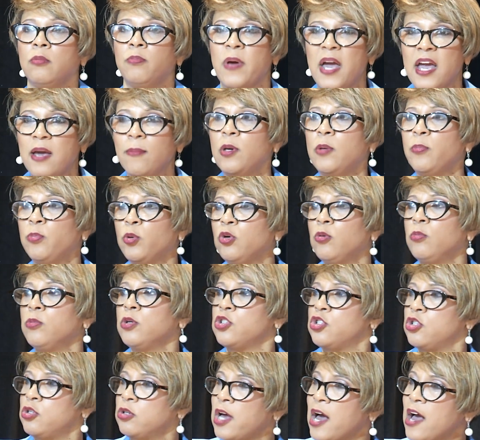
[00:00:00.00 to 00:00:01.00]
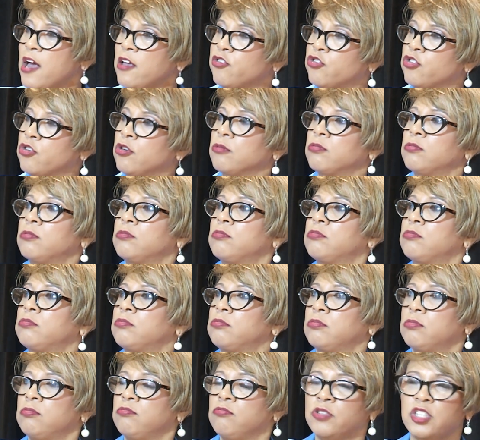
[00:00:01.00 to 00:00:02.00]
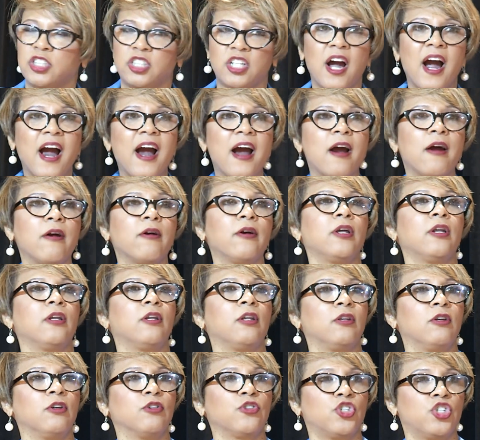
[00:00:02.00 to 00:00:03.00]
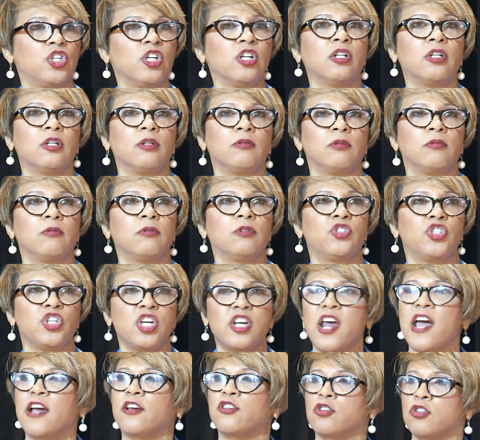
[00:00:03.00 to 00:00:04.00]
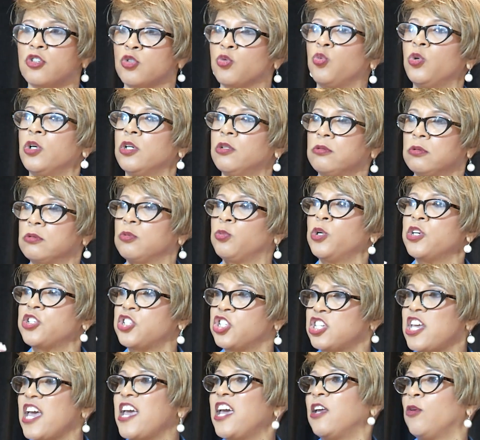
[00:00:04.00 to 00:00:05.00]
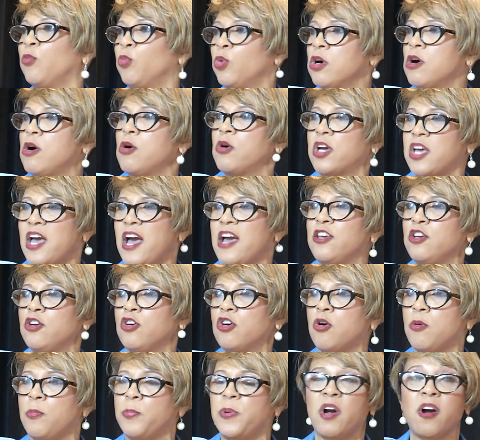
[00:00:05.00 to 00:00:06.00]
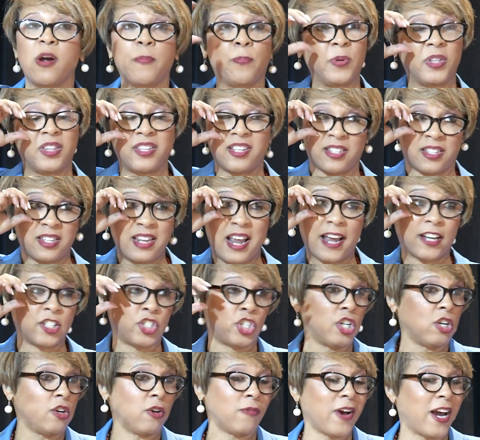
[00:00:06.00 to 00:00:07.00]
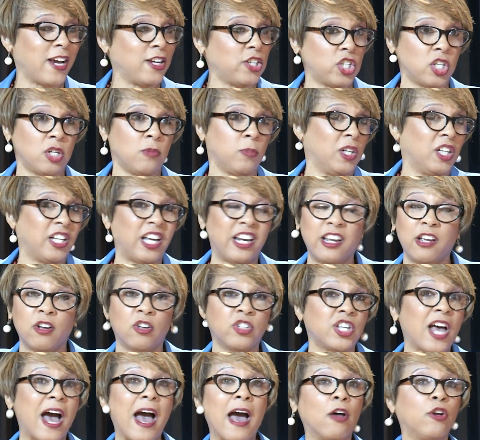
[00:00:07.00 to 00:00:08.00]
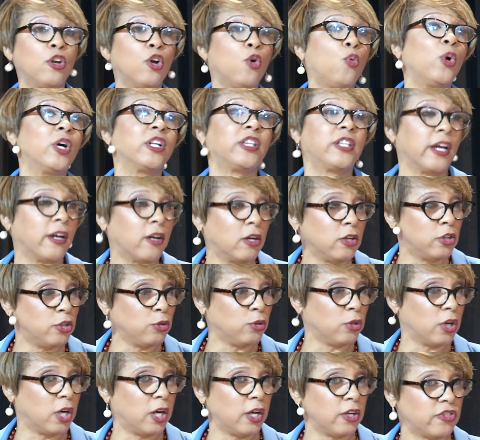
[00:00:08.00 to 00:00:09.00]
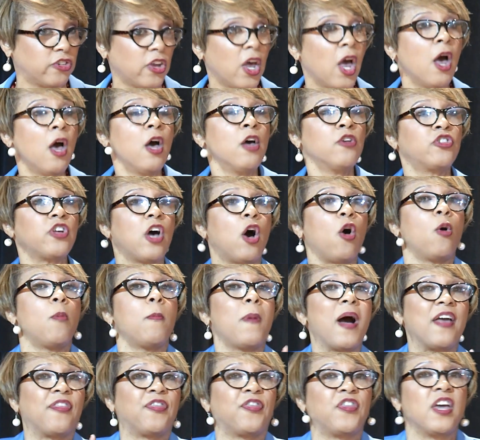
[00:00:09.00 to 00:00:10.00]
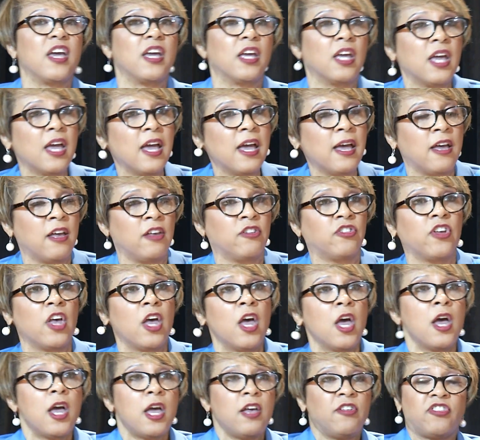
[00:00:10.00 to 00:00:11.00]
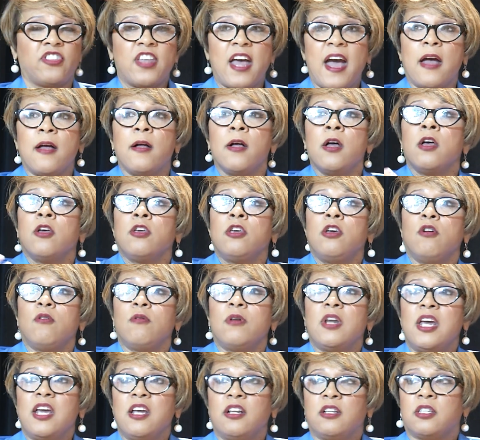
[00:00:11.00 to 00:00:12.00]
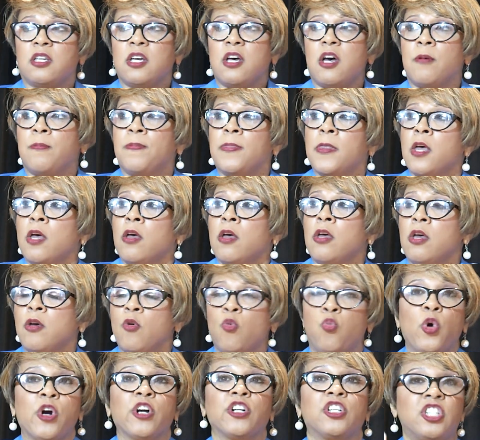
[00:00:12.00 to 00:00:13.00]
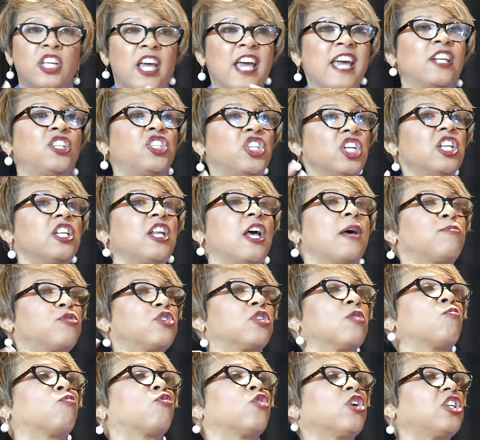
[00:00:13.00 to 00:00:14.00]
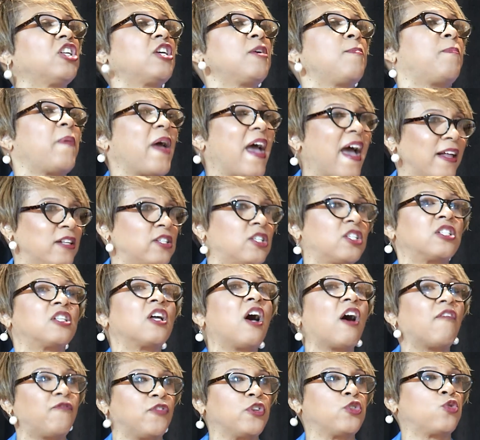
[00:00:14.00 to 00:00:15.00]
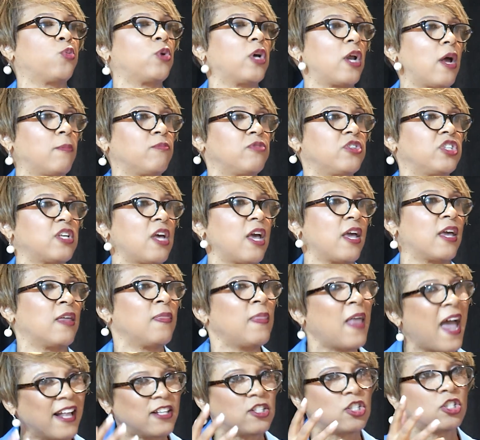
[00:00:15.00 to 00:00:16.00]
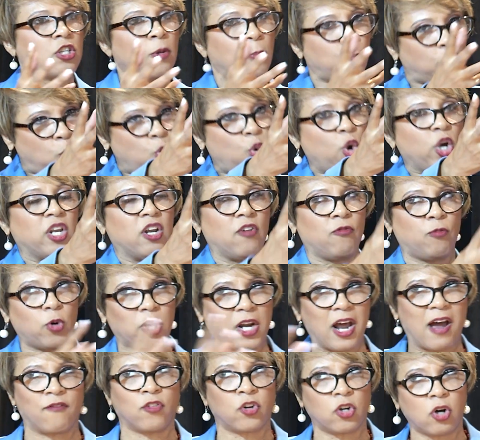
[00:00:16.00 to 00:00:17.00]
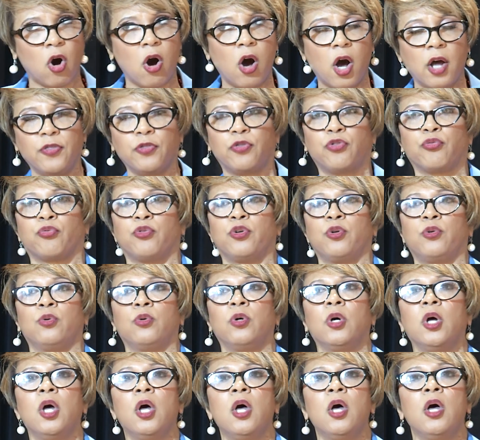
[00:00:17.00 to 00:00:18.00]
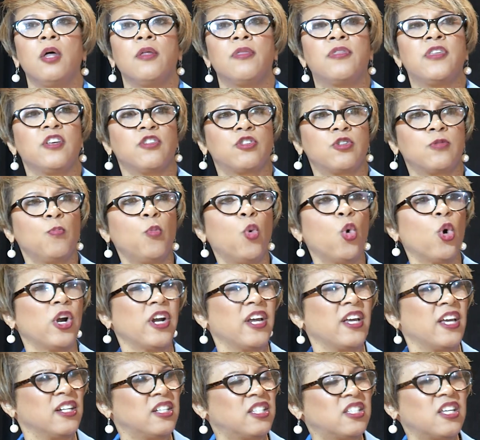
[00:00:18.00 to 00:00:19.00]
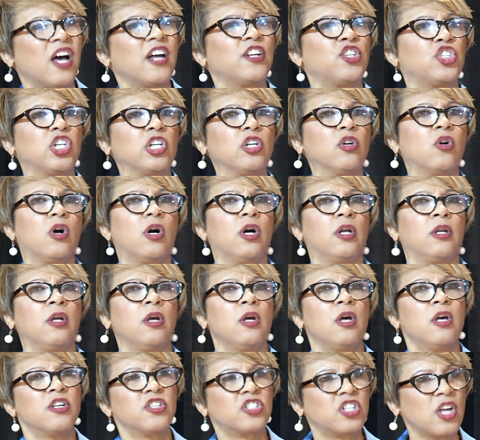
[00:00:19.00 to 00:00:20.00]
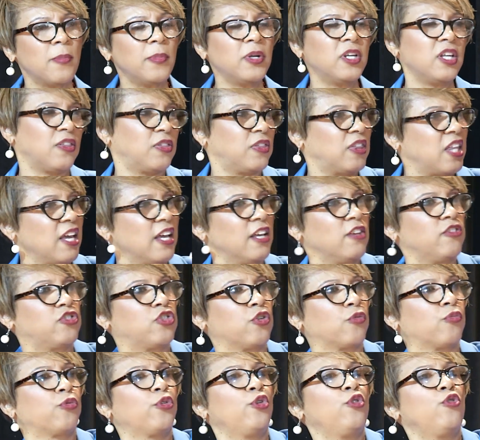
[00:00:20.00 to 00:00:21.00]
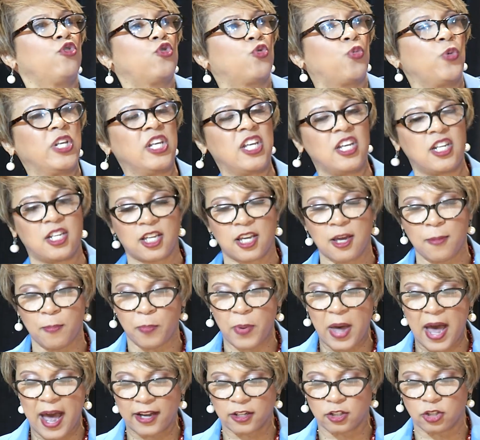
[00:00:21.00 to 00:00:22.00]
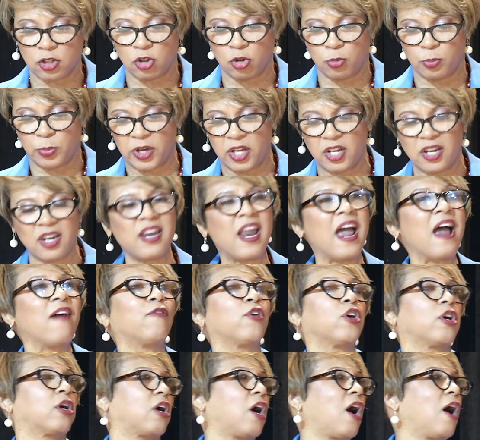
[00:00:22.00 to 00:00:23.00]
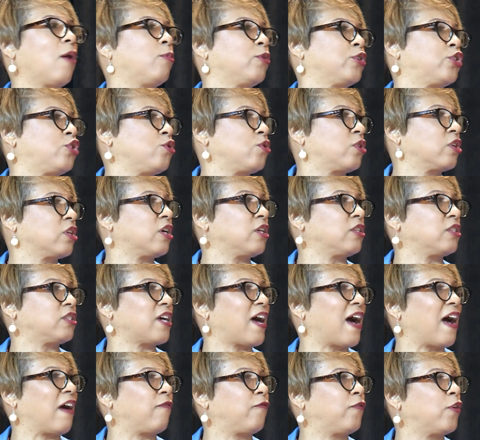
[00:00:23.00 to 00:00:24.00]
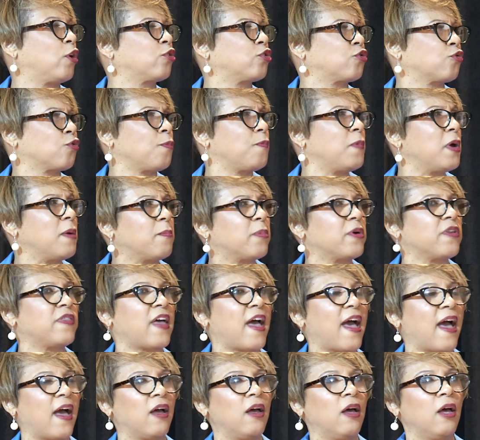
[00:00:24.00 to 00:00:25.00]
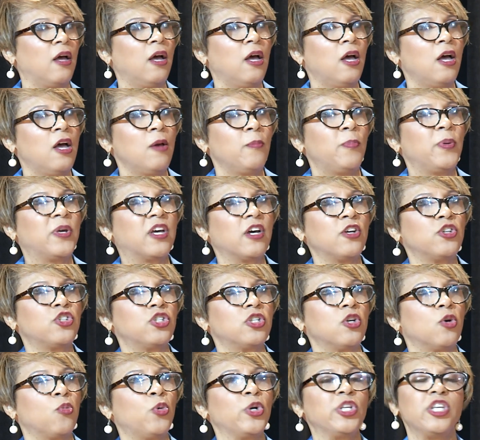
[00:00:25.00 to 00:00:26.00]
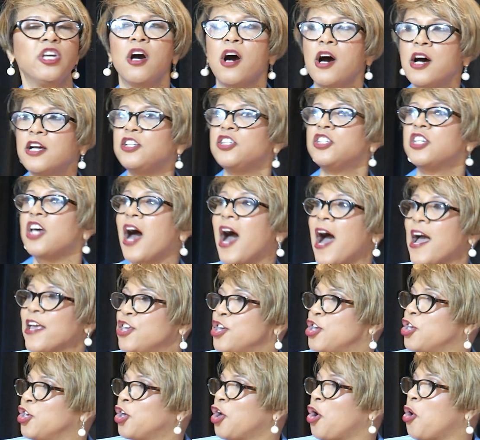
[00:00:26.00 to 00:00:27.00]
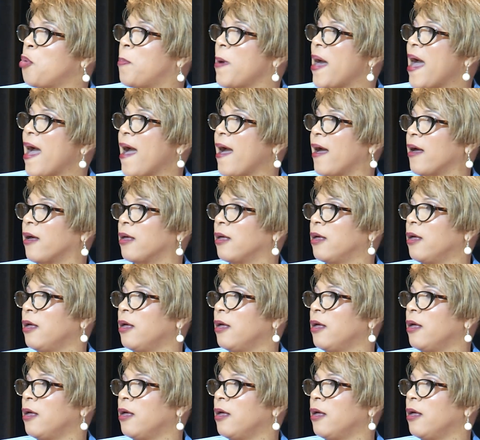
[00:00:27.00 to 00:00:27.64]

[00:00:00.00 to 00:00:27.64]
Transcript: baby boomers, you guys are retiring and you're chilling. Gen Xers, we're sane. We're okay. You're going to be all right. But this next generation, millennials, I don't know what they're going to do to us. So my thing is that you need to, we're teaching them some really bad stuff is what I'm saying. And that's the point of what I've gone through this morning and touching on some of the things, the roots we need to get back to. But never cut what you can untie, folks. Remember that. Because when you untie, you can go back.